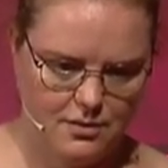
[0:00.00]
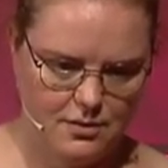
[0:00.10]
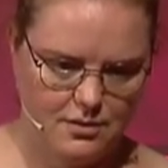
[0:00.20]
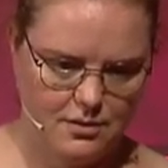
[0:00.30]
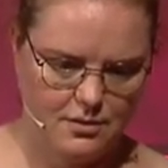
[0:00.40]

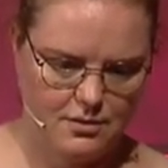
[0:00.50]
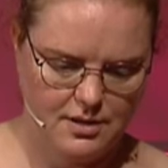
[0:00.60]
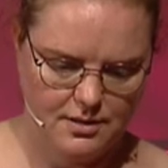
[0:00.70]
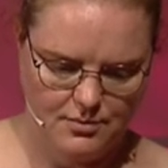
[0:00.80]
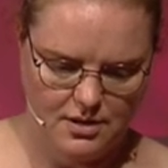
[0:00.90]
Uh,
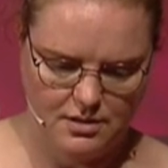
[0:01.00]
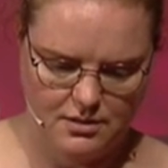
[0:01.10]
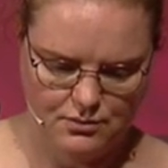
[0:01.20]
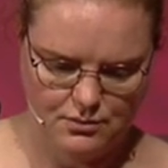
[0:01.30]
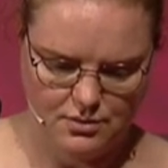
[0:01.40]
let me
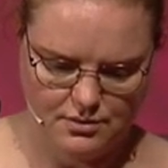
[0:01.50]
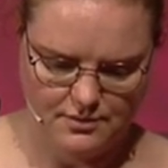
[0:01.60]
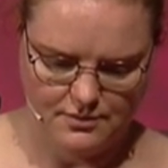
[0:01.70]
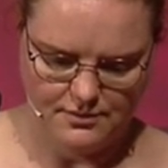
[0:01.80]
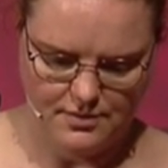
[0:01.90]
do the
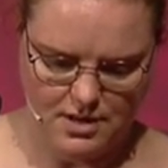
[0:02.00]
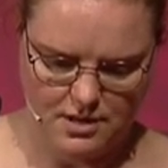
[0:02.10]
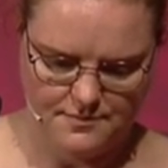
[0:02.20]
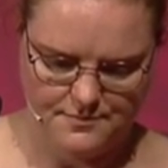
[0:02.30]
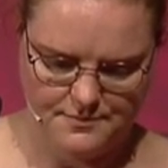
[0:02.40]
thingy.